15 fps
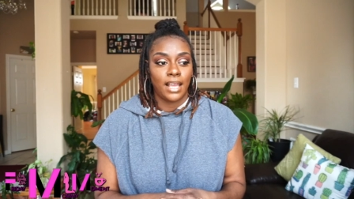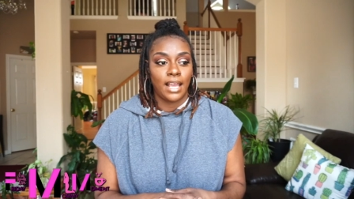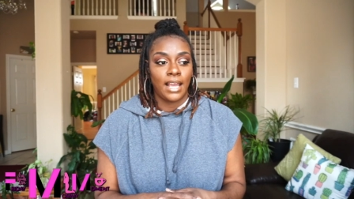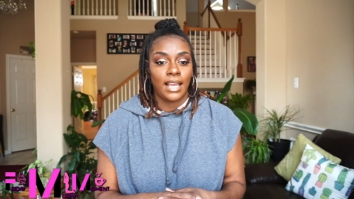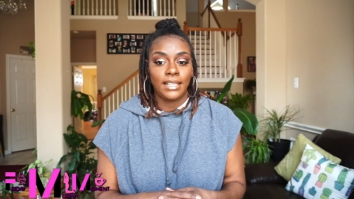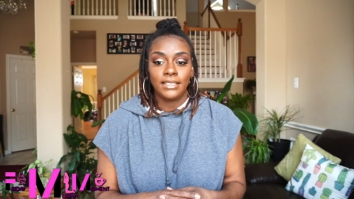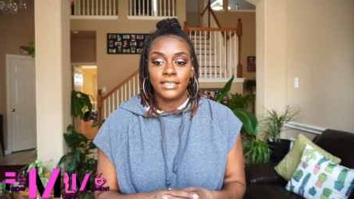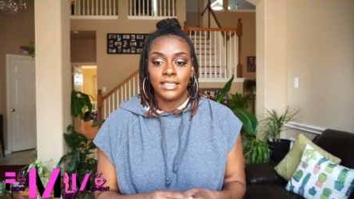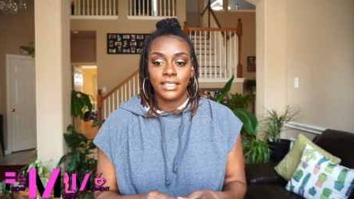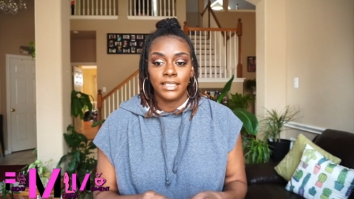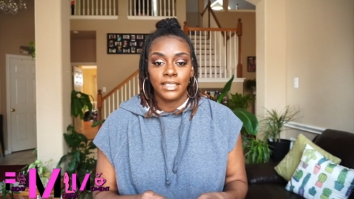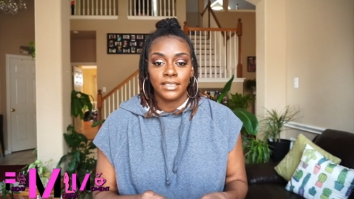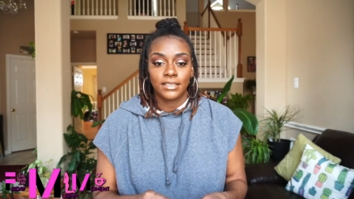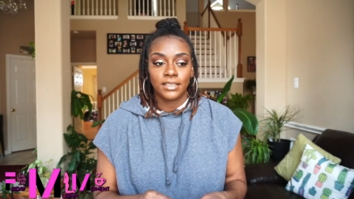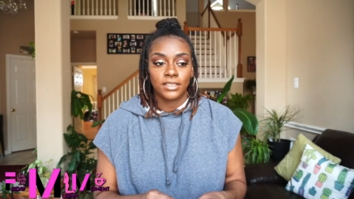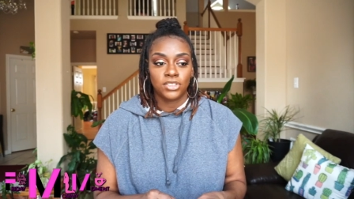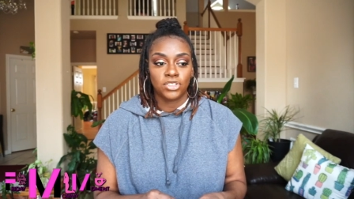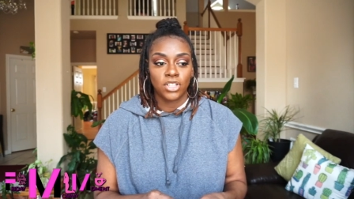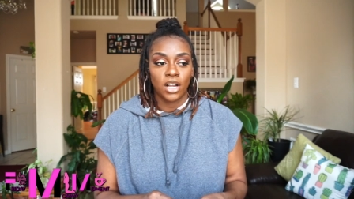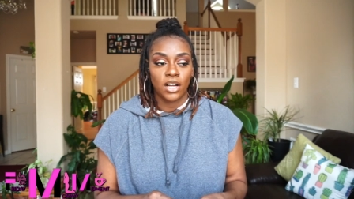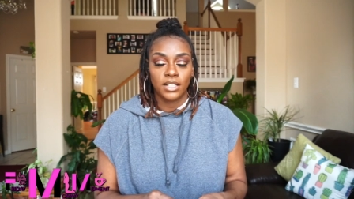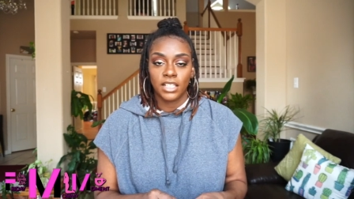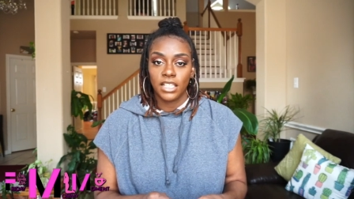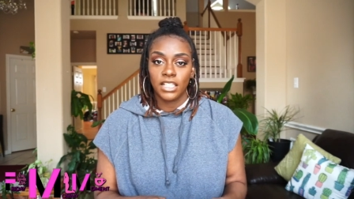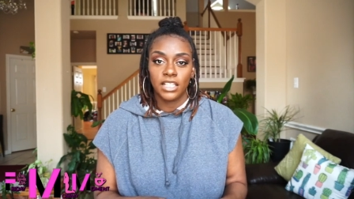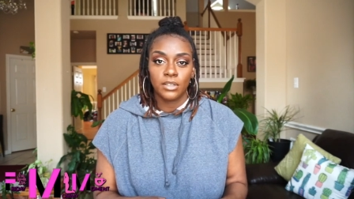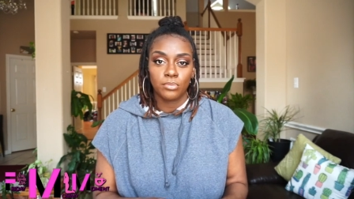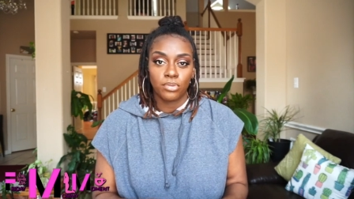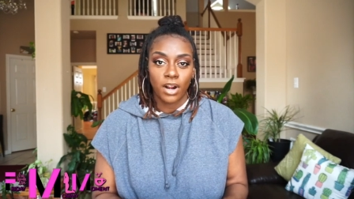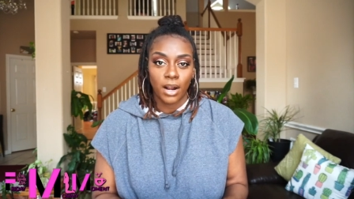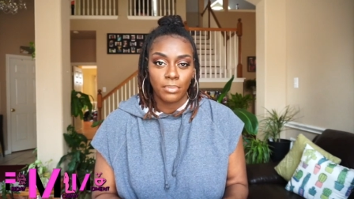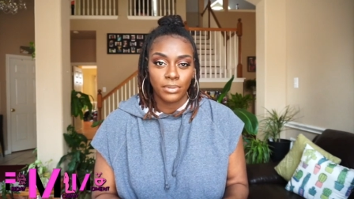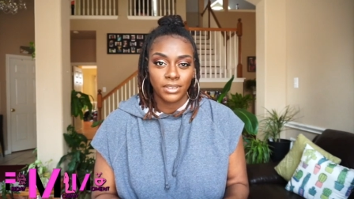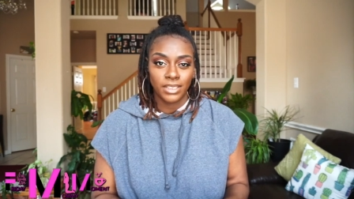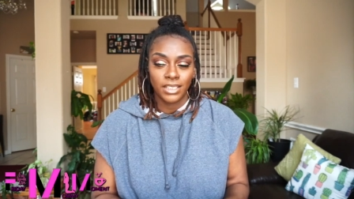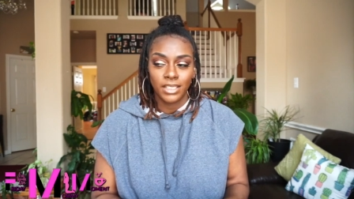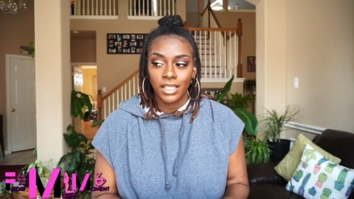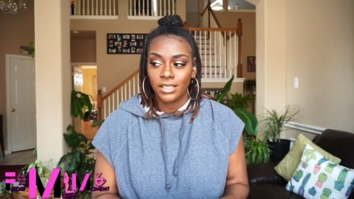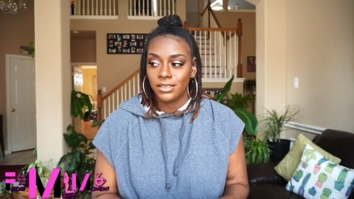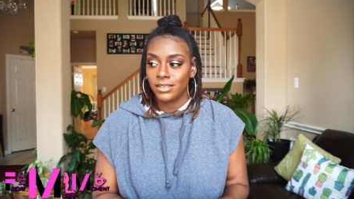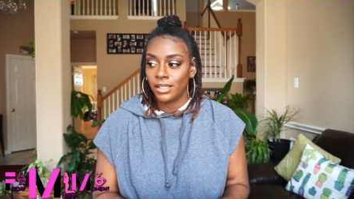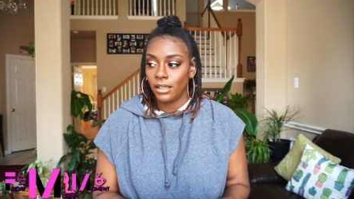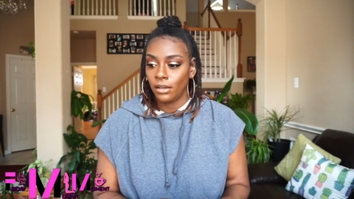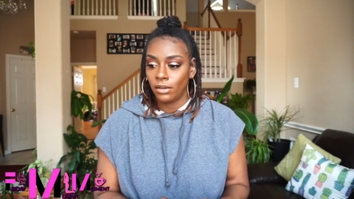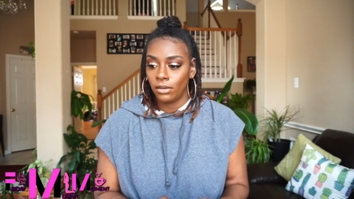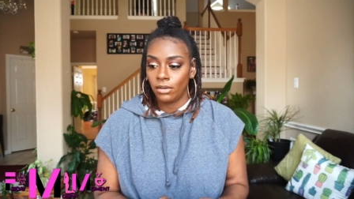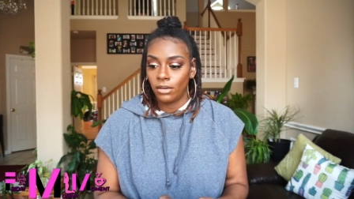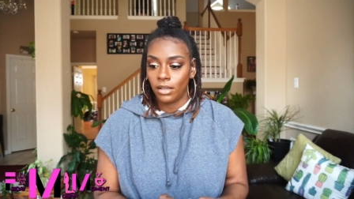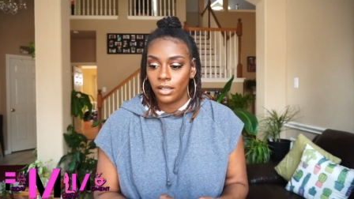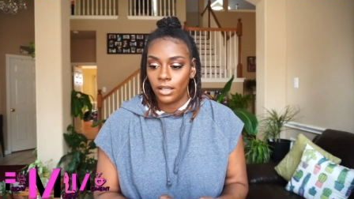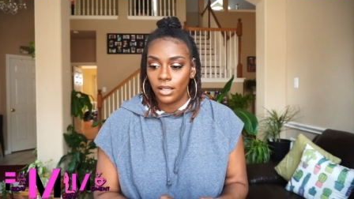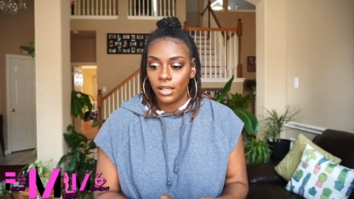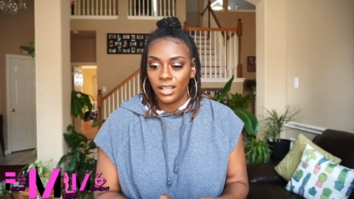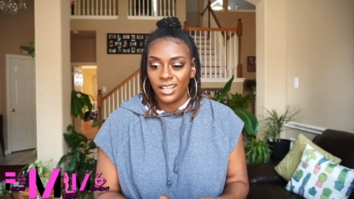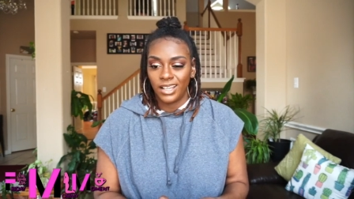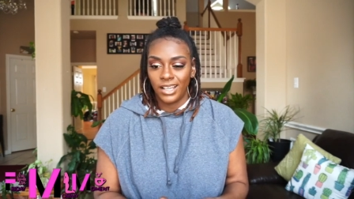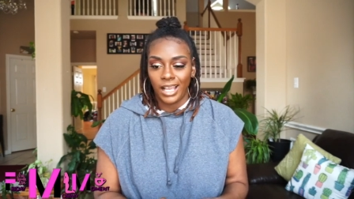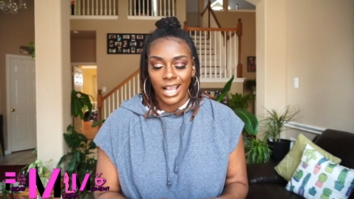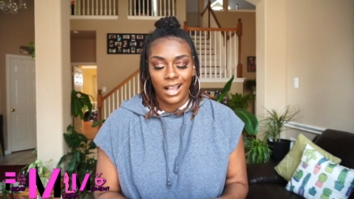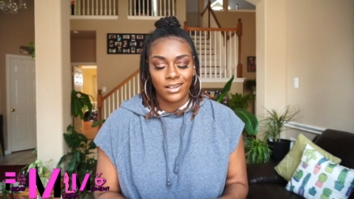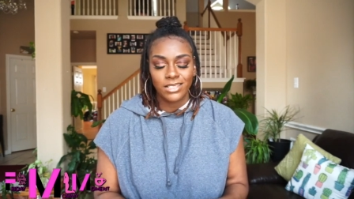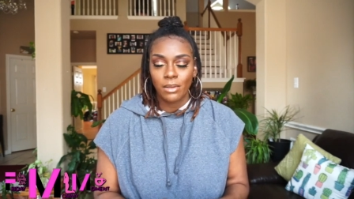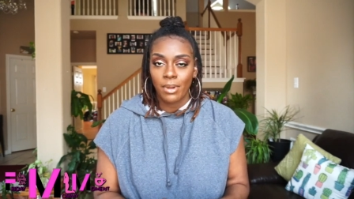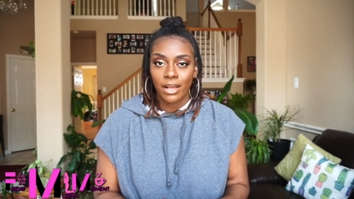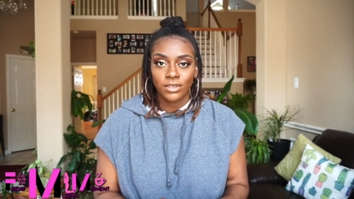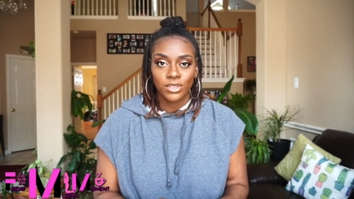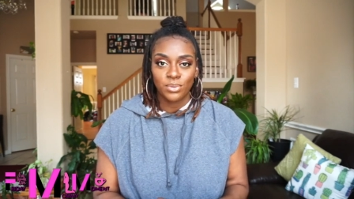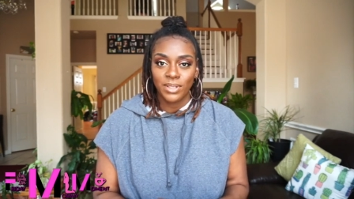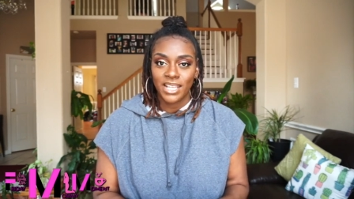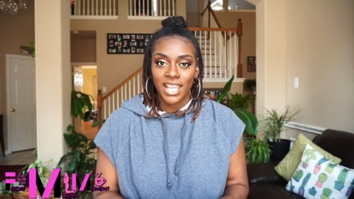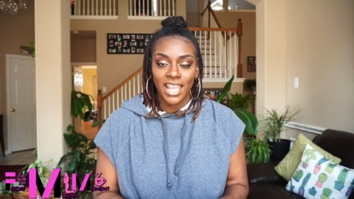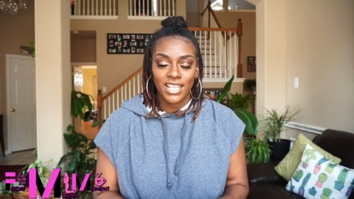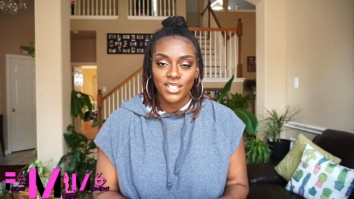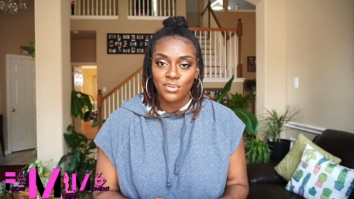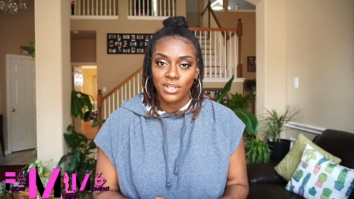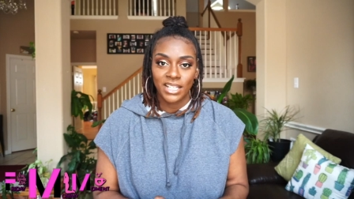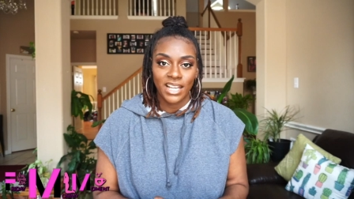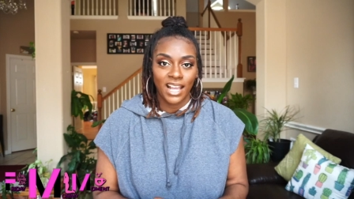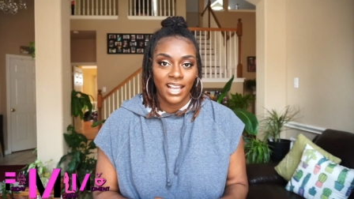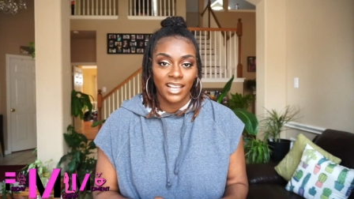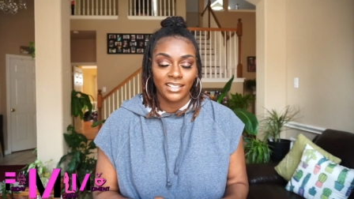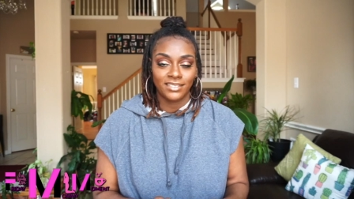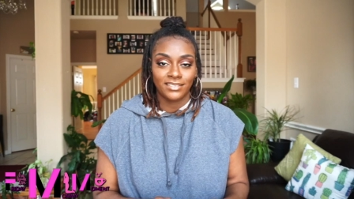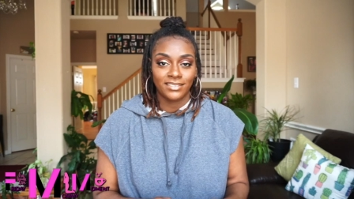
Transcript: I didn't start eating properly until I was about 28, 29.